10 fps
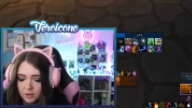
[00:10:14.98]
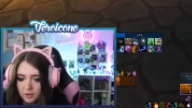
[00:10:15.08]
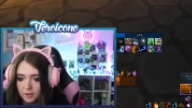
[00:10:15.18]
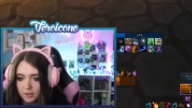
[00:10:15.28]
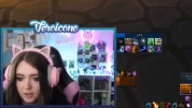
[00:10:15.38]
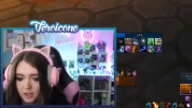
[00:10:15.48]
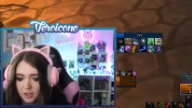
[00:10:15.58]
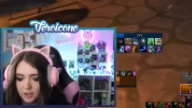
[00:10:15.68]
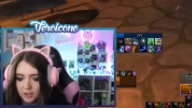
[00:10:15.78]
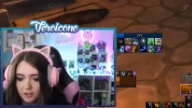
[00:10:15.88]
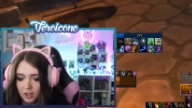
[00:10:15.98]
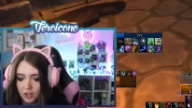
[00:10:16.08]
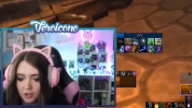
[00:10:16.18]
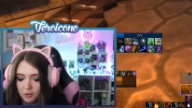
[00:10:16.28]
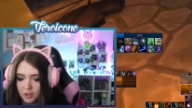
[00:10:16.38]
It's like, less
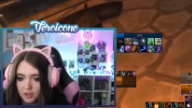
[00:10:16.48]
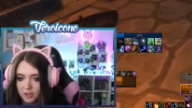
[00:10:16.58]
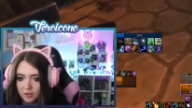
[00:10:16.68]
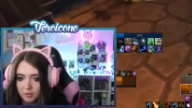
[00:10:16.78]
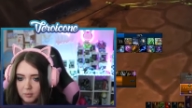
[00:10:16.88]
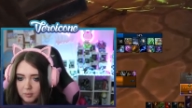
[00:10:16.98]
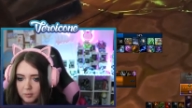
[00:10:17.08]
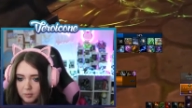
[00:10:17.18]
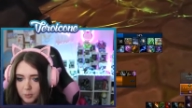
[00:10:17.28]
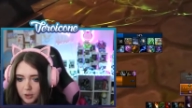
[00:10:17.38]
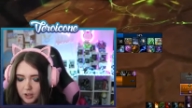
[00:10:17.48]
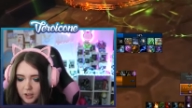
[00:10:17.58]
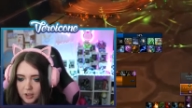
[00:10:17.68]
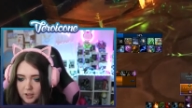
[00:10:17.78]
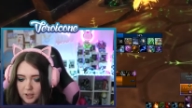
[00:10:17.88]
arguing, more
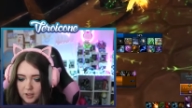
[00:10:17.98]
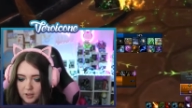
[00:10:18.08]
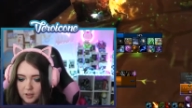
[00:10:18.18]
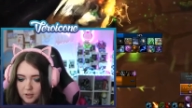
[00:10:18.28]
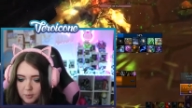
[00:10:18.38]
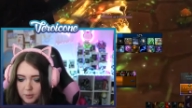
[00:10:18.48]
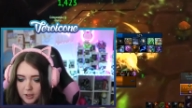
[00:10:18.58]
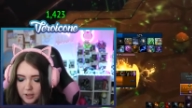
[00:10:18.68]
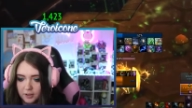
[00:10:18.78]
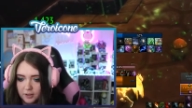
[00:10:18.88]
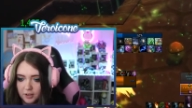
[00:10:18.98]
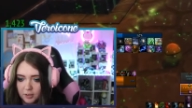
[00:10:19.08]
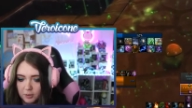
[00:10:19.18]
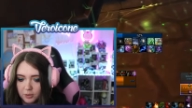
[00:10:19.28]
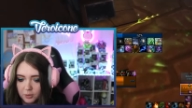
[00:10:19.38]
killing things, please. That'd
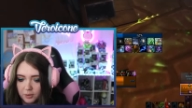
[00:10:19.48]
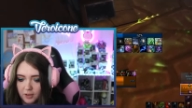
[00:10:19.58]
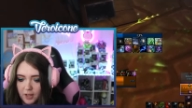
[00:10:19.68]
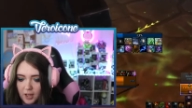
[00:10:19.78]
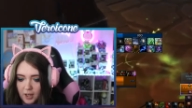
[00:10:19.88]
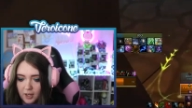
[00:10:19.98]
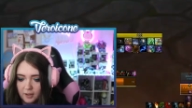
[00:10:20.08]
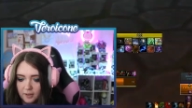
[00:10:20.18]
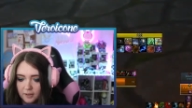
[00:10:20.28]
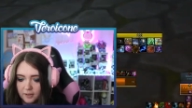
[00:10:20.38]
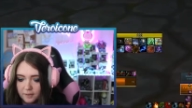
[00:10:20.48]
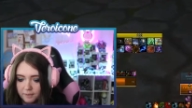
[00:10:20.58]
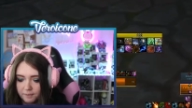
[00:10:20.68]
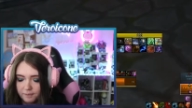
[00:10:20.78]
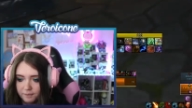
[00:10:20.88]
be cool. Thanks.
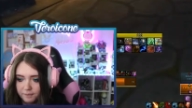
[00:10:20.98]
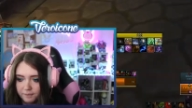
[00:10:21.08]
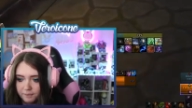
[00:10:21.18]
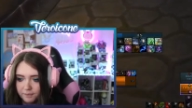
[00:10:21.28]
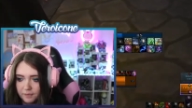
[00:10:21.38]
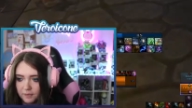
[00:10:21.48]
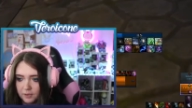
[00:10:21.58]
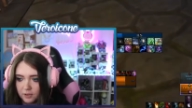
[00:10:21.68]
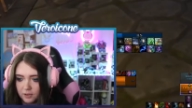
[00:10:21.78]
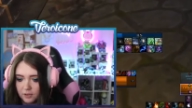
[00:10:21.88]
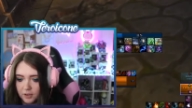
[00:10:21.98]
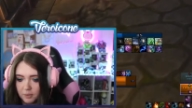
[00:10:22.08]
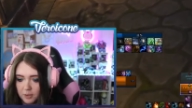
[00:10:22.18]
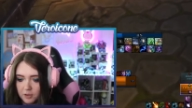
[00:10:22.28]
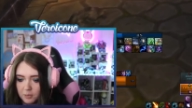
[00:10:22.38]
not my
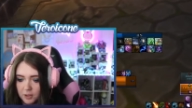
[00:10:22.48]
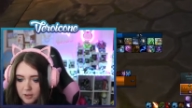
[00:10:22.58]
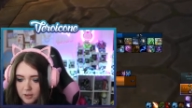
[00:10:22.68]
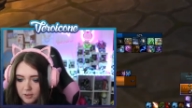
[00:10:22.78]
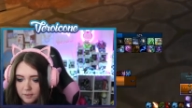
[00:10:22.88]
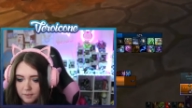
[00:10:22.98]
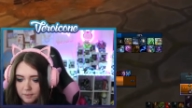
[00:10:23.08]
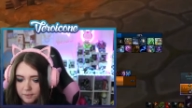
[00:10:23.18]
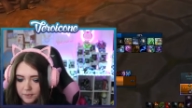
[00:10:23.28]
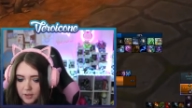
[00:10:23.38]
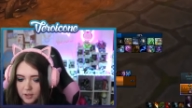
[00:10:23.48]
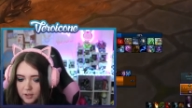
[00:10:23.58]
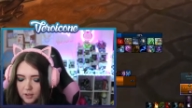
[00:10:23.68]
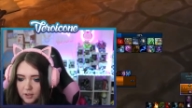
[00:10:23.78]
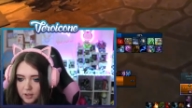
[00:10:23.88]
speed thing.
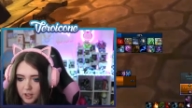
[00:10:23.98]
Like,